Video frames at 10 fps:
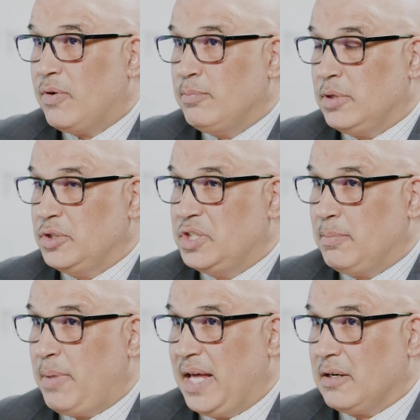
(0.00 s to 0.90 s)
from blue
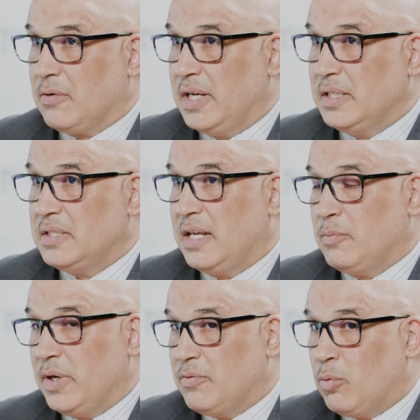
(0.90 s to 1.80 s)
chip pedigrees
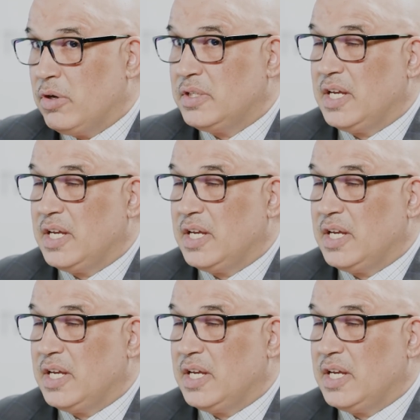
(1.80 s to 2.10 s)
and we've worked